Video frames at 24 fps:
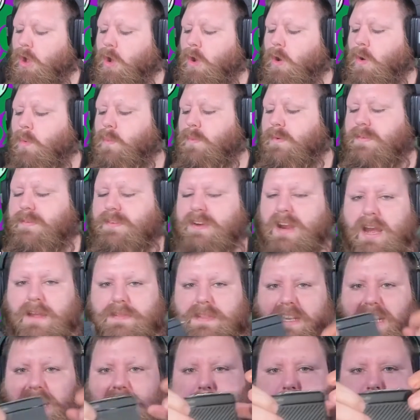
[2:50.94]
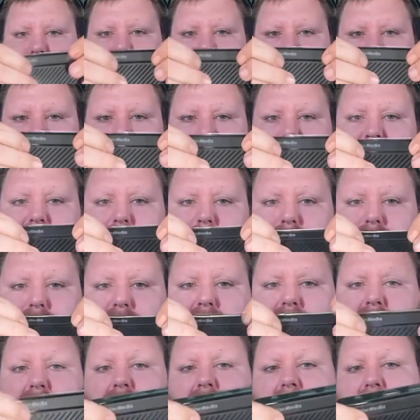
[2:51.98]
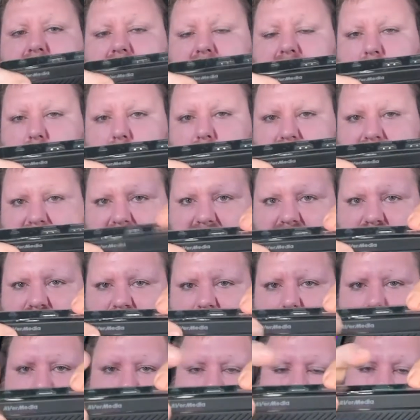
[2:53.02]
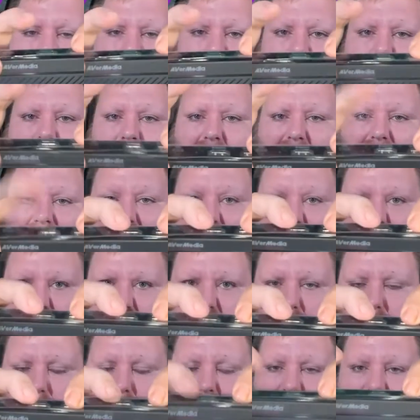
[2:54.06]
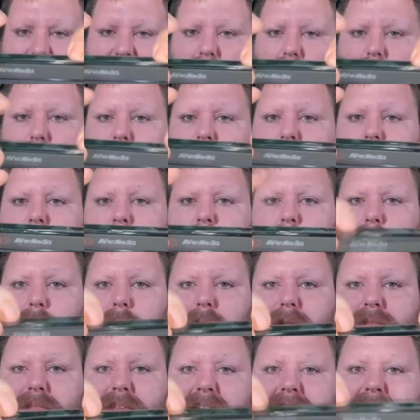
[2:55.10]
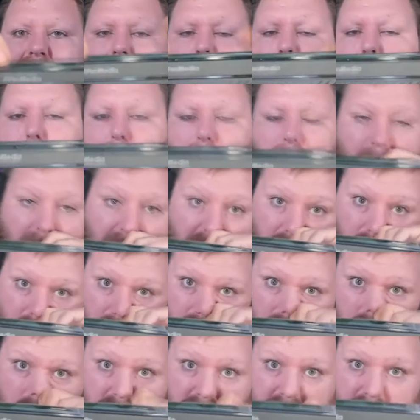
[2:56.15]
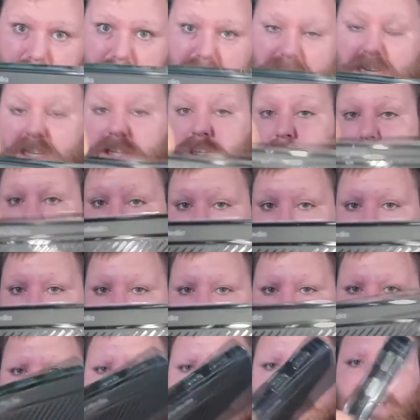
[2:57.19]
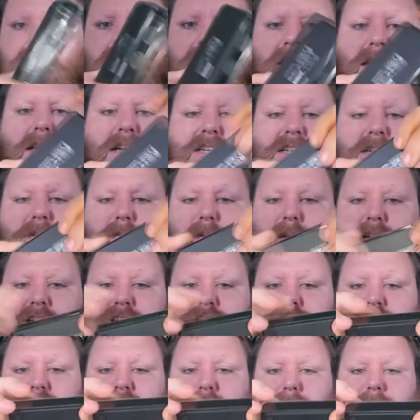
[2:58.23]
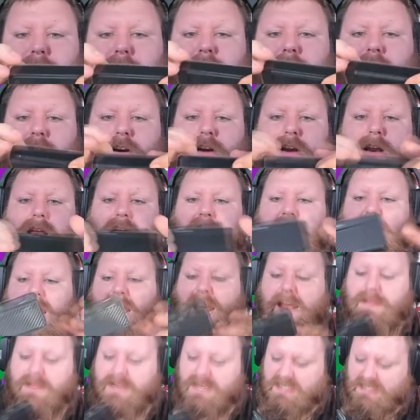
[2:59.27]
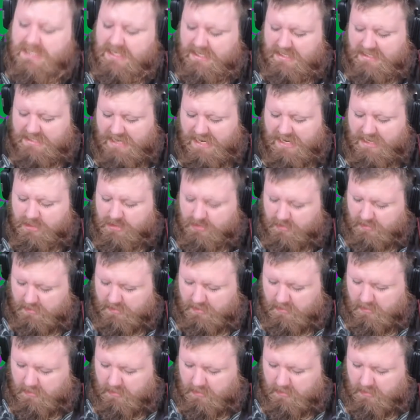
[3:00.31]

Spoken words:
we've got the Capture Card Mini. It goes HDMI in, HDMI out, with a micro USB to USB plug into your computer. And this thing is actually,